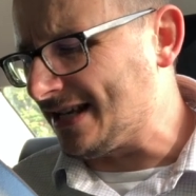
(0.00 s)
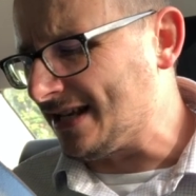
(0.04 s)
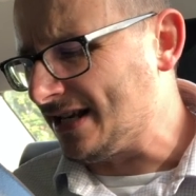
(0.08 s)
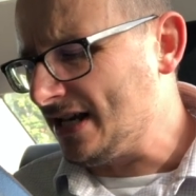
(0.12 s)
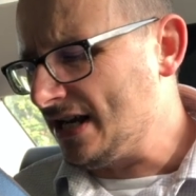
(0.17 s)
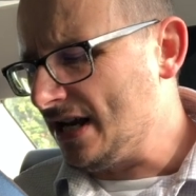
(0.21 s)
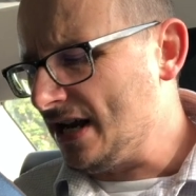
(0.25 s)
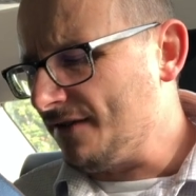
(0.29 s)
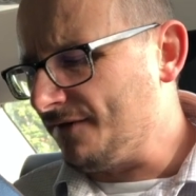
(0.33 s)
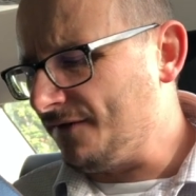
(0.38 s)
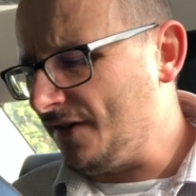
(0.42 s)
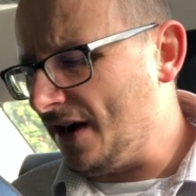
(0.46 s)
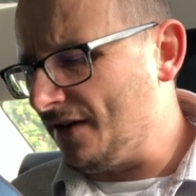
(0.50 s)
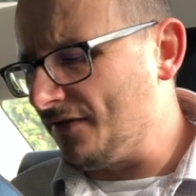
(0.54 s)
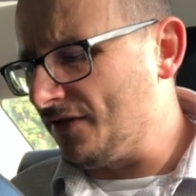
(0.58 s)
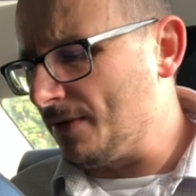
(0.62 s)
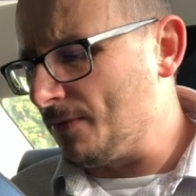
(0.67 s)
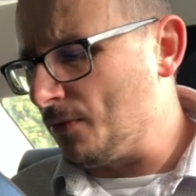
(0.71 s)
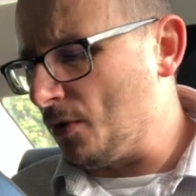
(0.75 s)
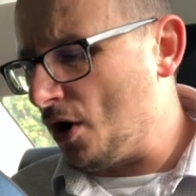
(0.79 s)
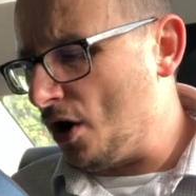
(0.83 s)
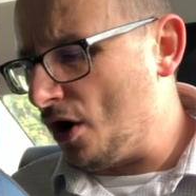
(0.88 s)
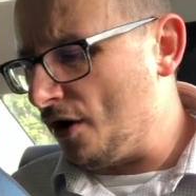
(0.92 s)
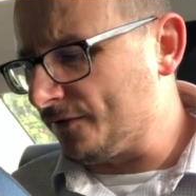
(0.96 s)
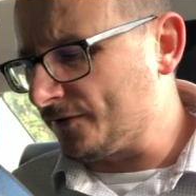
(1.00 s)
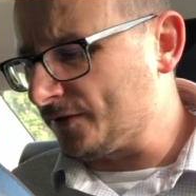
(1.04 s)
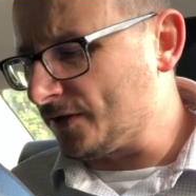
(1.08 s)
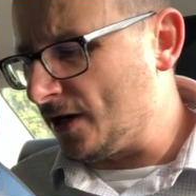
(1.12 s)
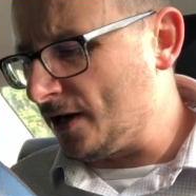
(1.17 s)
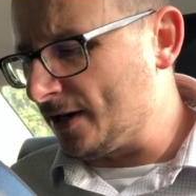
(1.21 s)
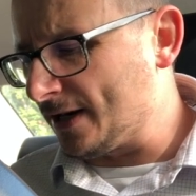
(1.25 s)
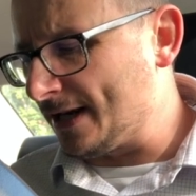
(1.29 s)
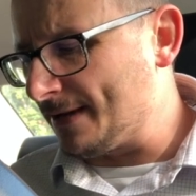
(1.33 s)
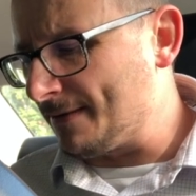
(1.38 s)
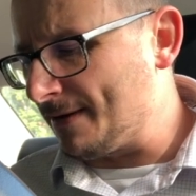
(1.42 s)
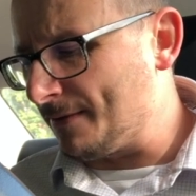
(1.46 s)
5 of them were off
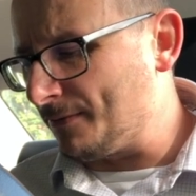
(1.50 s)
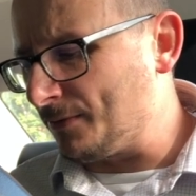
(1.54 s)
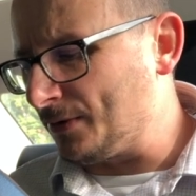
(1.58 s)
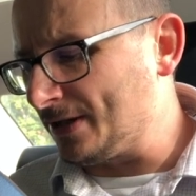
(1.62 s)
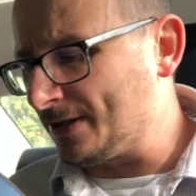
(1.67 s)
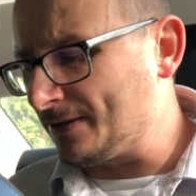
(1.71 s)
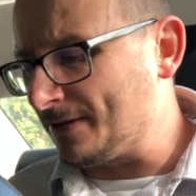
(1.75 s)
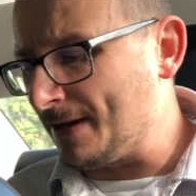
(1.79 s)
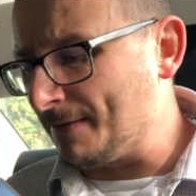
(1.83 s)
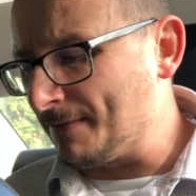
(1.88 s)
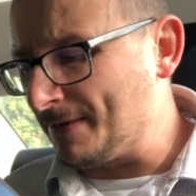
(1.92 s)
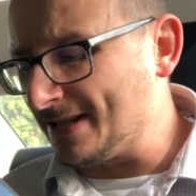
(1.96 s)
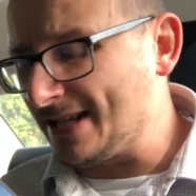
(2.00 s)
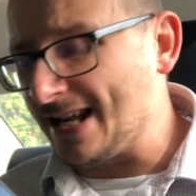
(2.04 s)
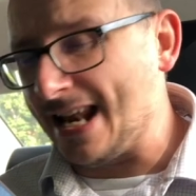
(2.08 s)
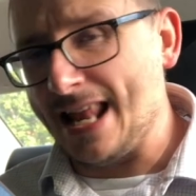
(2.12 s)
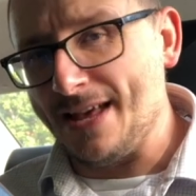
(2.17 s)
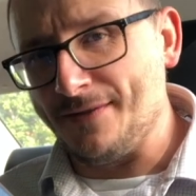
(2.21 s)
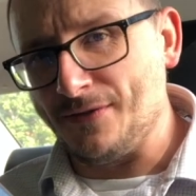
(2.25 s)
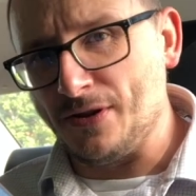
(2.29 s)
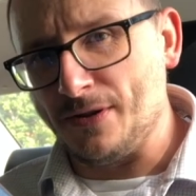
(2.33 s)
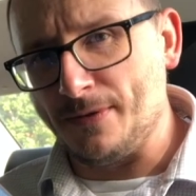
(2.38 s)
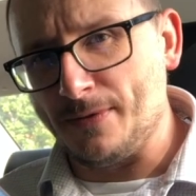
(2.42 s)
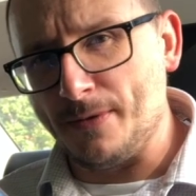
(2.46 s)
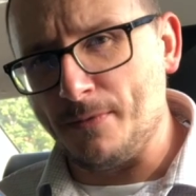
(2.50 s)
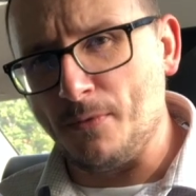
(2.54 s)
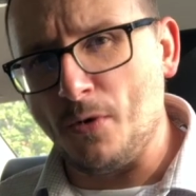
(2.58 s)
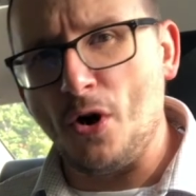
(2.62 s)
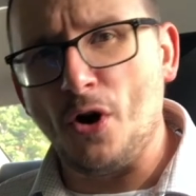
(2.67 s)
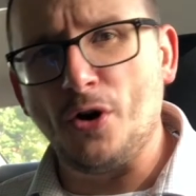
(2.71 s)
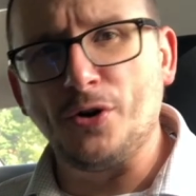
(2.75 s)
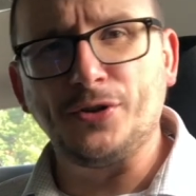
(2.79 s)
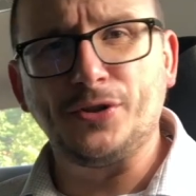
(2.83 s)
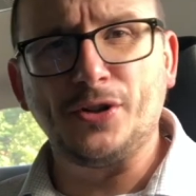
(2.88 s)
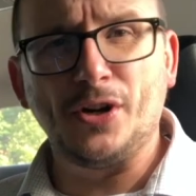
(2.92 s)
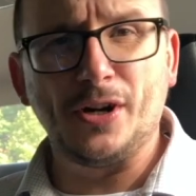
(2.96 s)
target, and that means 11 of them were
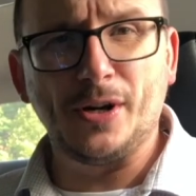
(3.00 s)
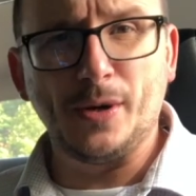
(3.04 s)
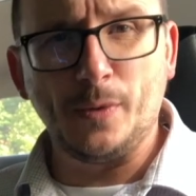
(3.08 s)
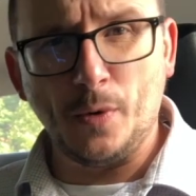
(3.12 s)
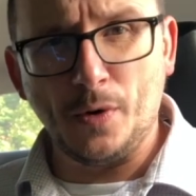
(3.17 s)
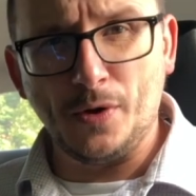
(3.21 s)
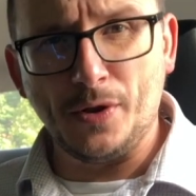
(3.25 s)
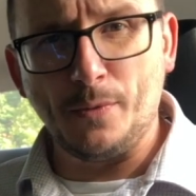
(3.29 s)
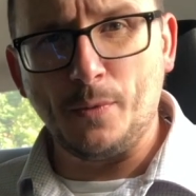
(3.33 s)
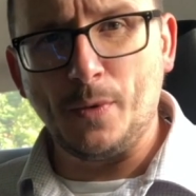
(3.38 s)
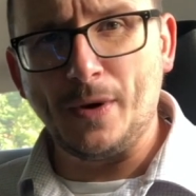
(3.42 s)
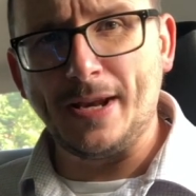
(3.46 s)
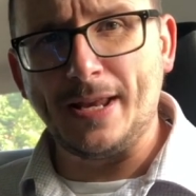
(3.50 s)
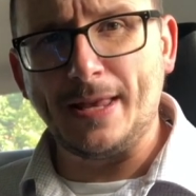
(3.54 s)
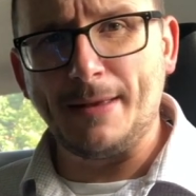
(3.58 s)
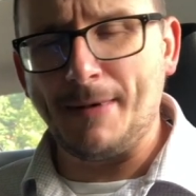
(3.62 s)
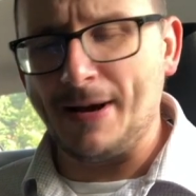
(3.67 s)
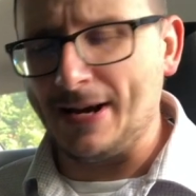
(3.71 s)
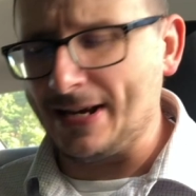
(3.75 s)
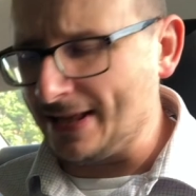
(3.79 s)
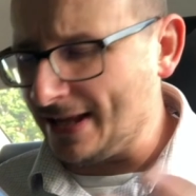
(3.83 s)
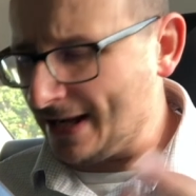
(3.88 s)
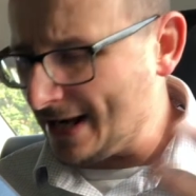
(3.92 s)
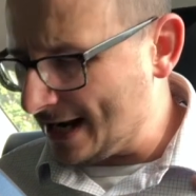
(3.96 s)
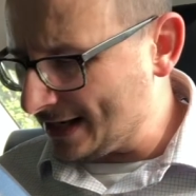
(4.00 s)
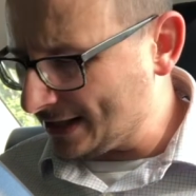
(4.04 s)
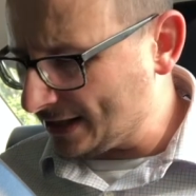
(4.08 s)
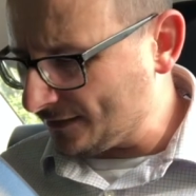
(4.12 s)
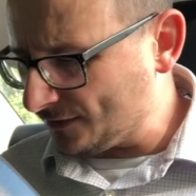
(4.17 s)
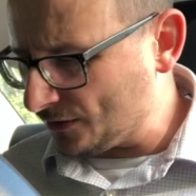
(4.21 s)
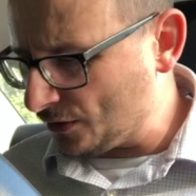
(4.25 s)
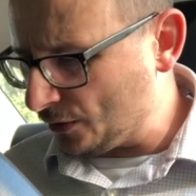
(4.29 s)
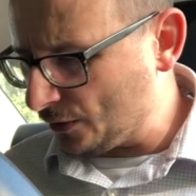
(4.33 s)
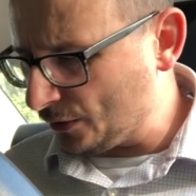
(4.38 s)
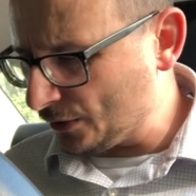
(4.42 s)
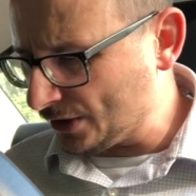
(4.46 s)
on target. One of them went in the back of the net,
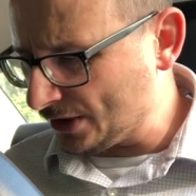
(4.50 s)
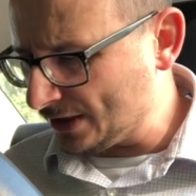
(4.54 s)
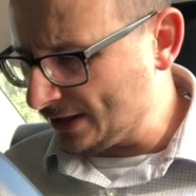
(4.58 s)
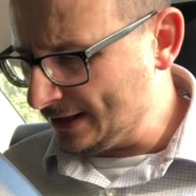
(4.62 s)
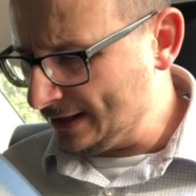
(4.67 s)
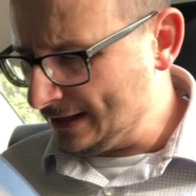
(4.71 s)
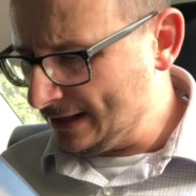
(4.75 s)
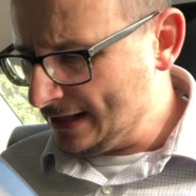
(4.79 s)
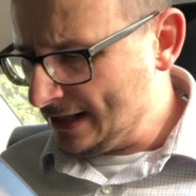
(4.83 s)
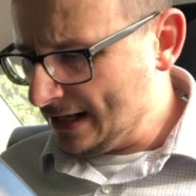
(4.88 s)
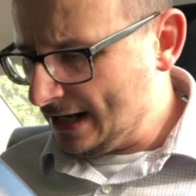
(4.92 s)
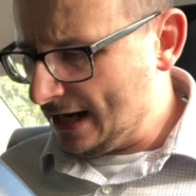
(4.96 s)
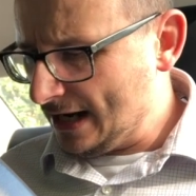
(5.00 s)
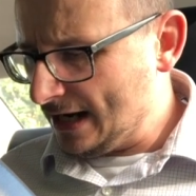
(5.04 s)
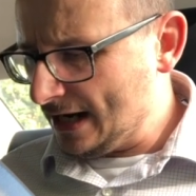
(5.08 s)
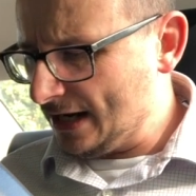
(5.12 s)
of course.